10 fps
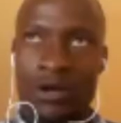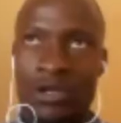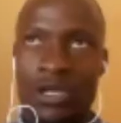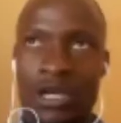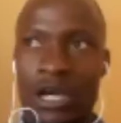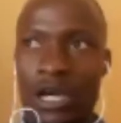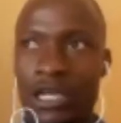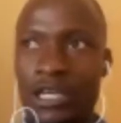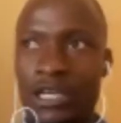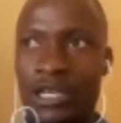Okay,
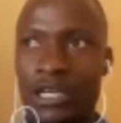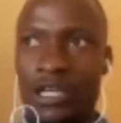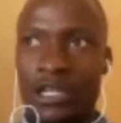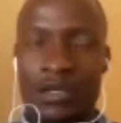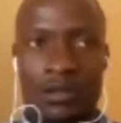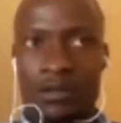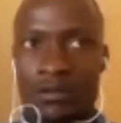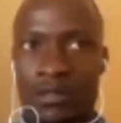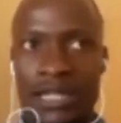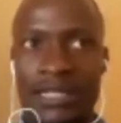I
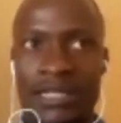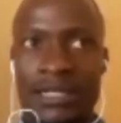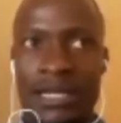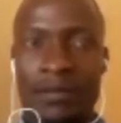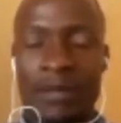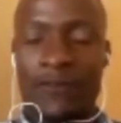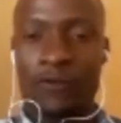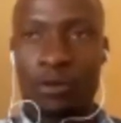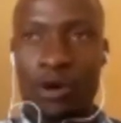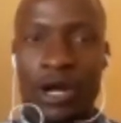started my
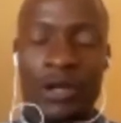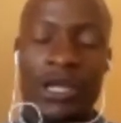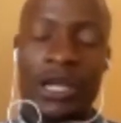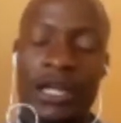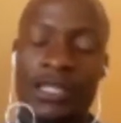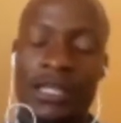football career at